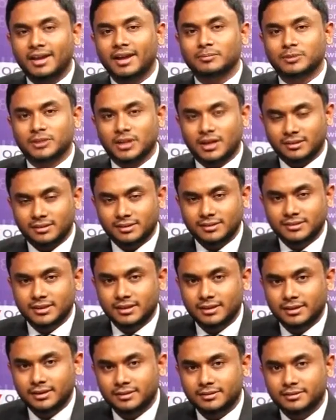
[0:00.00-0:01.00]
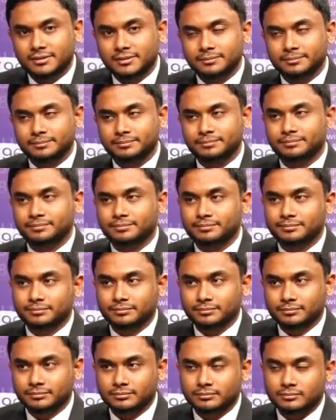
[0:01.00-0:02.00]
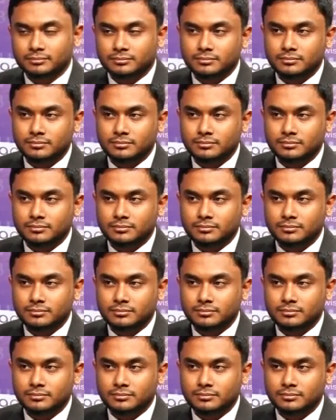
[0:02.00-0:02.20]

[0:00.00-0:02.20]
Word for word: I'm Shadir Jannat. Right. Uh,